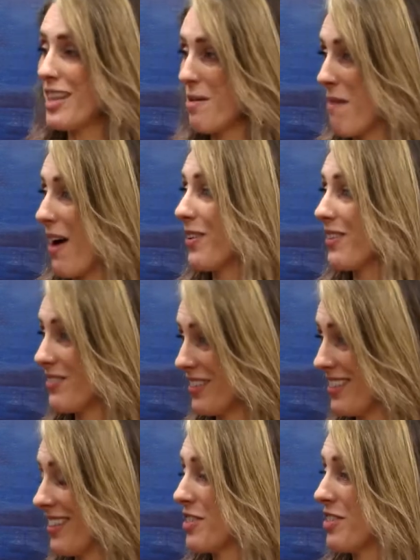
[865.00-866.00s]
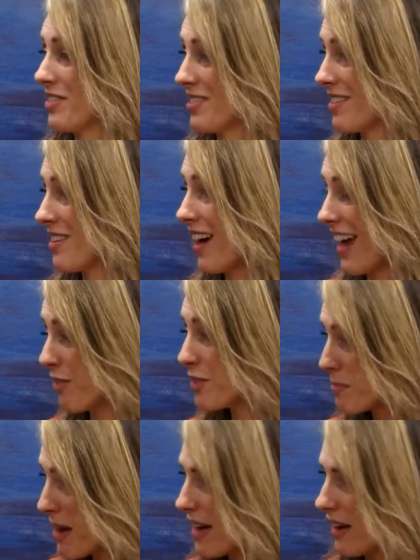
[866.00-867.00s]
the amount of decisions I have to
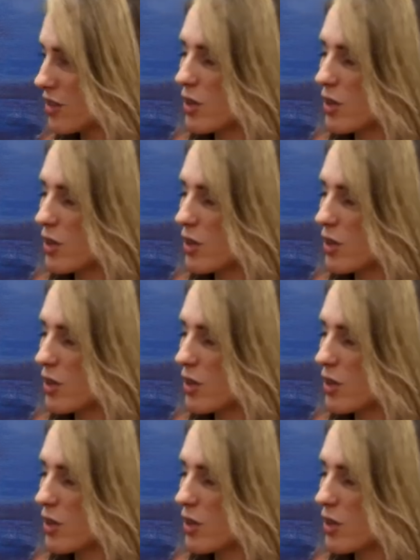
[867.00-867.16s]
make.